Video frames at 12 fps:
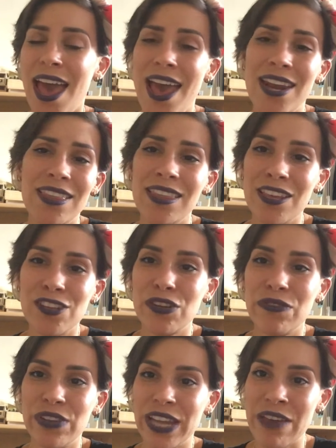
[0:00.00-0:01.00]
anything that you're sort
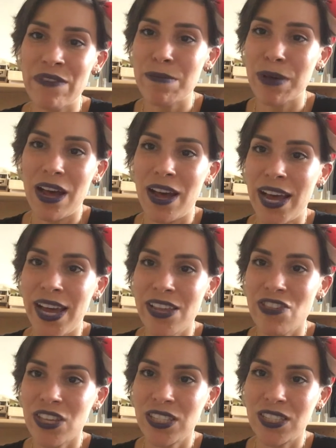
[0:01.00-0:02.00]
of leaving
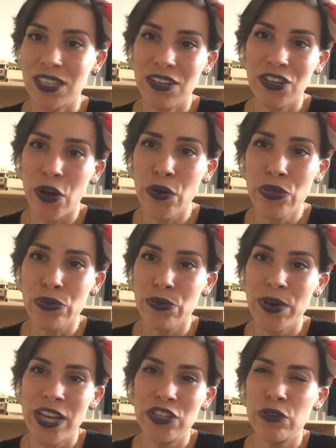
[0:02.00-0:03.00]
behind, just go through
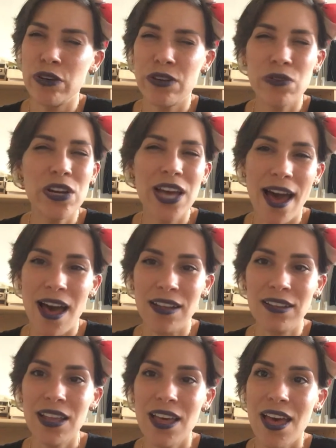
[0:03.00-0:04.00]
it and do a good
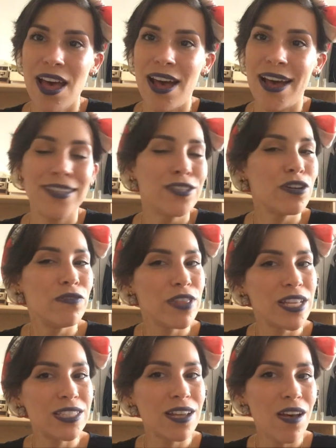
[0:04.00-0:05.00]
cull. It's good for
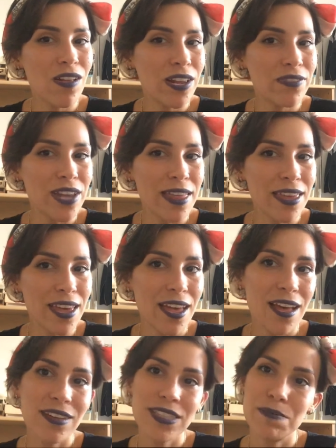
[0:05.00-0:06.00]
the soul if nothing
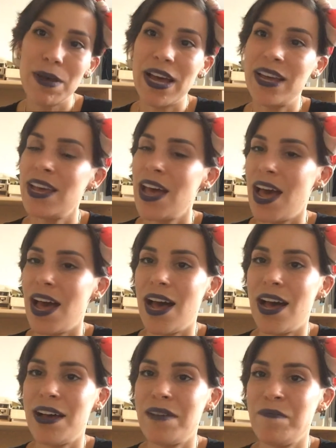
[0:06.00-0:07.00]
else, but
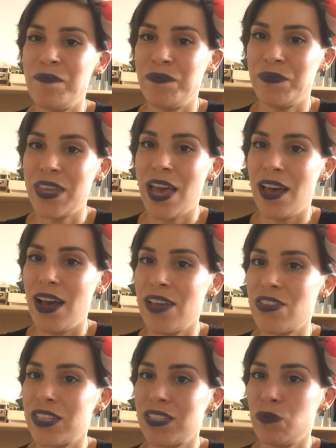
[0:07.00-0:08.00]
yeah, I
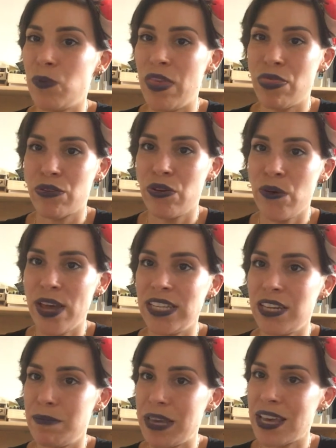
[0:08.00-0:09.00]
just went through and
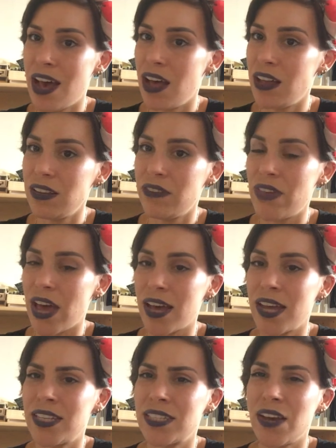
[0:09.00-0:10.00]
did a big cull of that
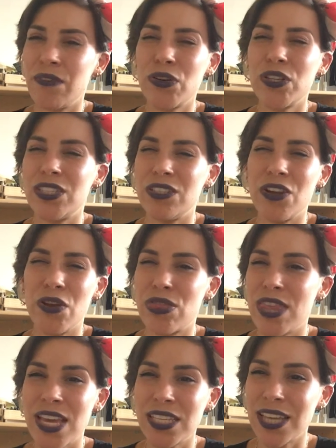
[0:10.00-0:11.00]
kind of stuff, because, you know,
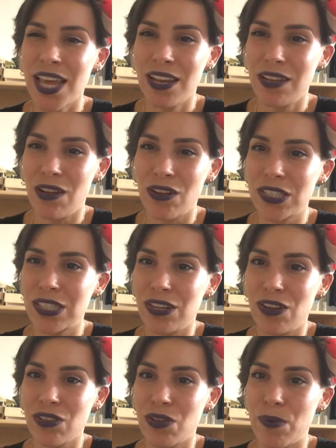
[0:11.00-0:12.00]
things get lost
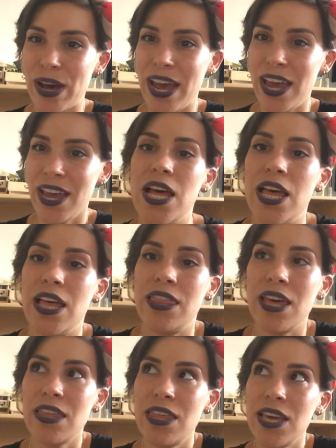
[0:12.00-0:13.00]
along the way.
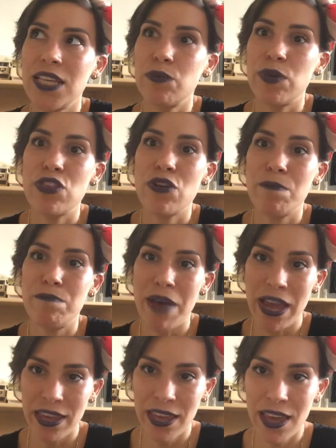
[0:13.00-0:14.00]
The other thing is with your
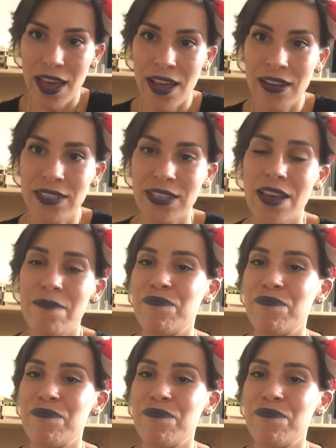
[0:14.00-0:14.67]
bank accounts,